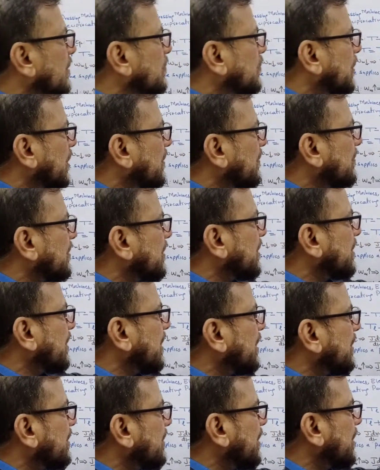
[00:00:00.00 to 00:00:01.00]
you can say
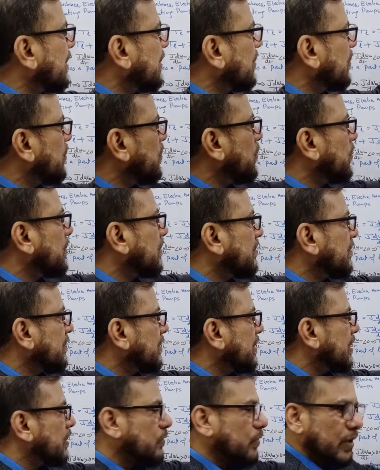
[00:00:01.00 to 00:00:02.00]
that the load is
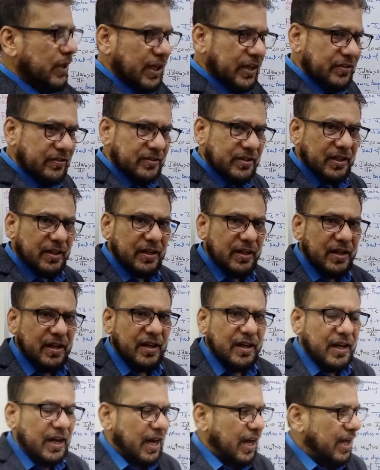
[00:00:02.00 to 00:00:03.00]
equalized
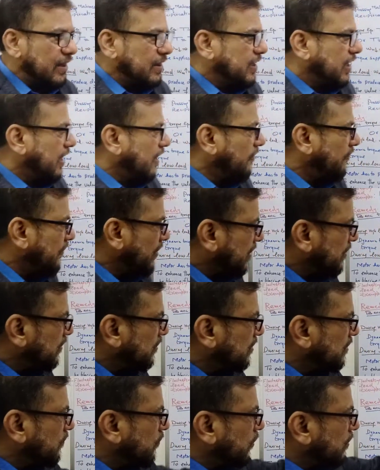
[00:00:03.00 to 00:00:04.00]
and the effect on
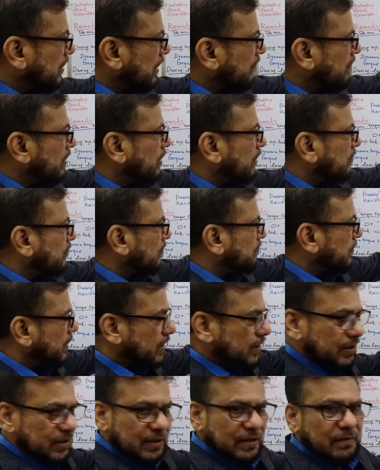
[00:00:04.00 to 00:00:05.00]
the voltage will also
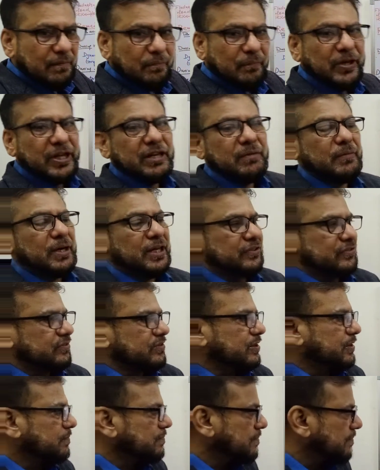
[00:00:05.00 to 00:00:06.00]
be minimized.
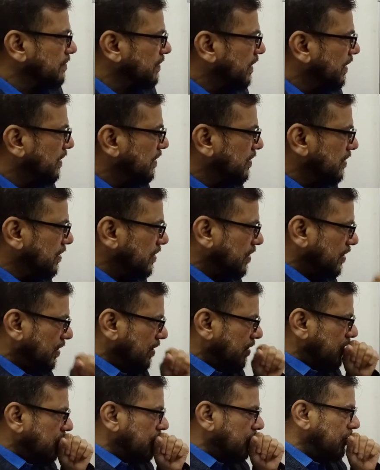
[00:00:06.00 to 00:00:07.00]

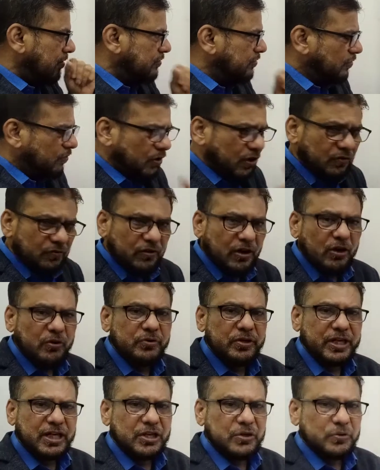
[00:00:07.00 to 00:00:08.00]
So how
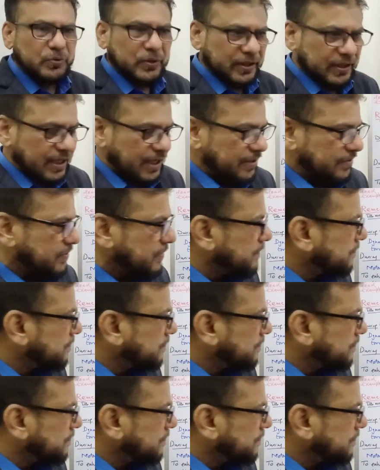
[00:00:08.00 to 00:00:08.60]
we can do with that?